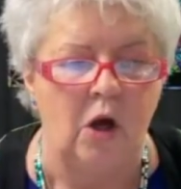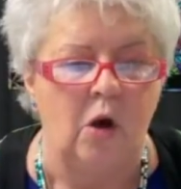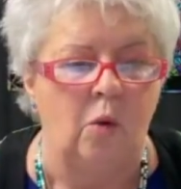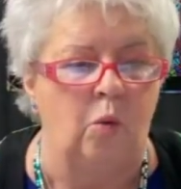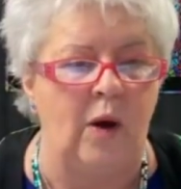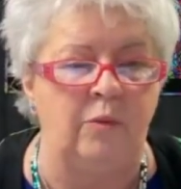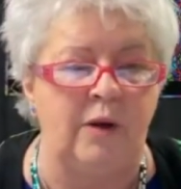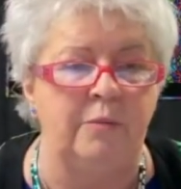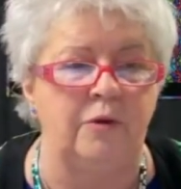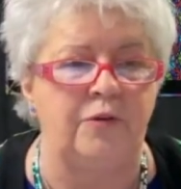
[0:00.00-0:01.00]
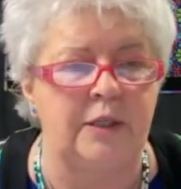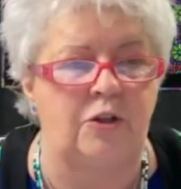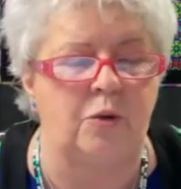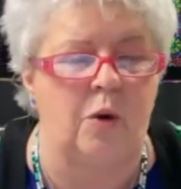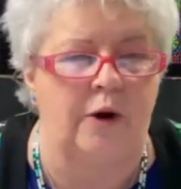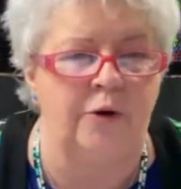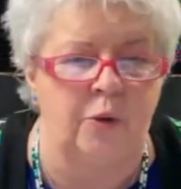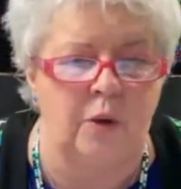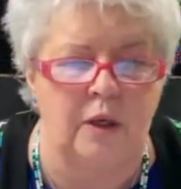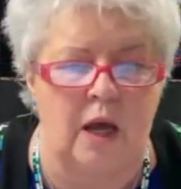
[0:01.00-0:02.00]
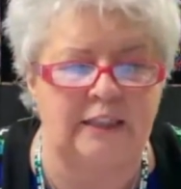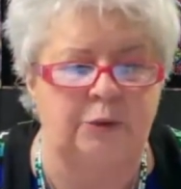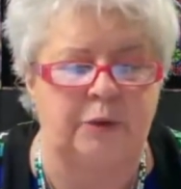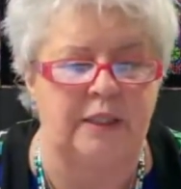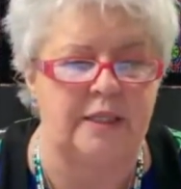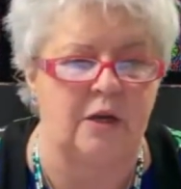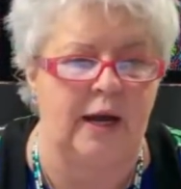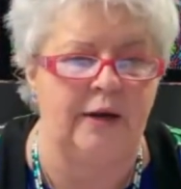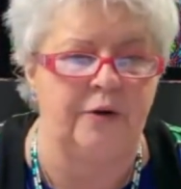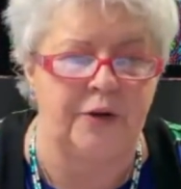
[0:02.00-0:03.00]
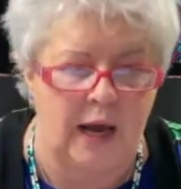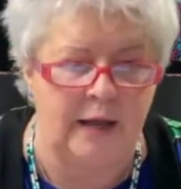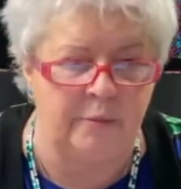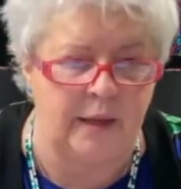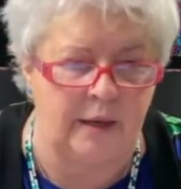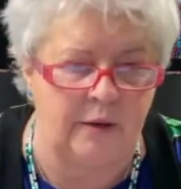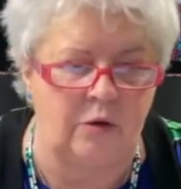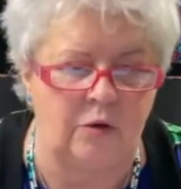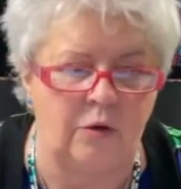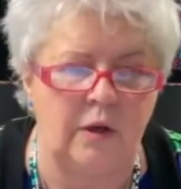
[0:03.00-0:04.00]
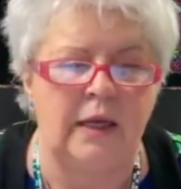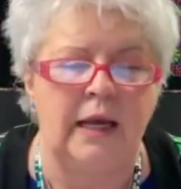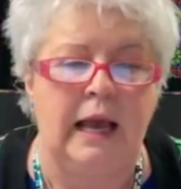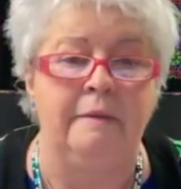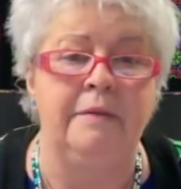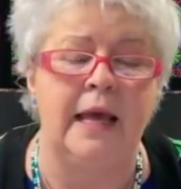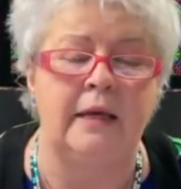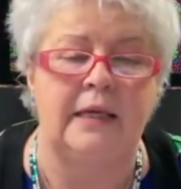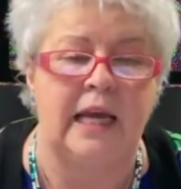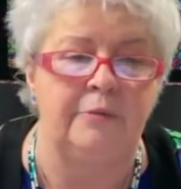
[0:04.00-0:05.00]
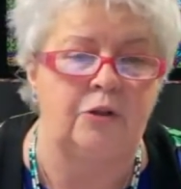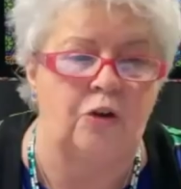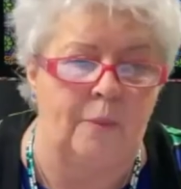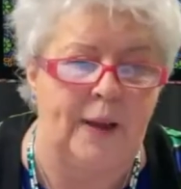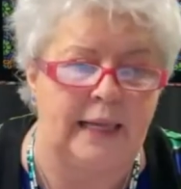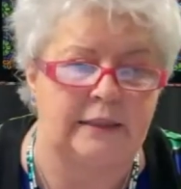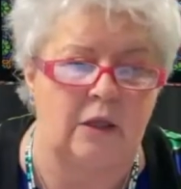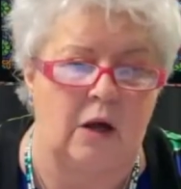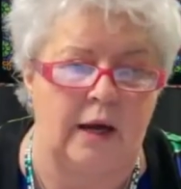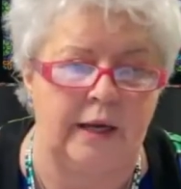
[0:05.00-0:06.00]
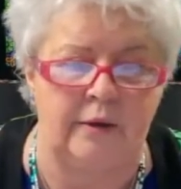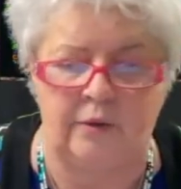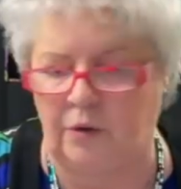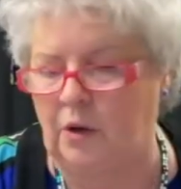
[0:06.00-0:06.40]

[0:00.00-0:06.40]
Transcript: When we moved into our newer lines with the designer diamond, and then came the topaz line,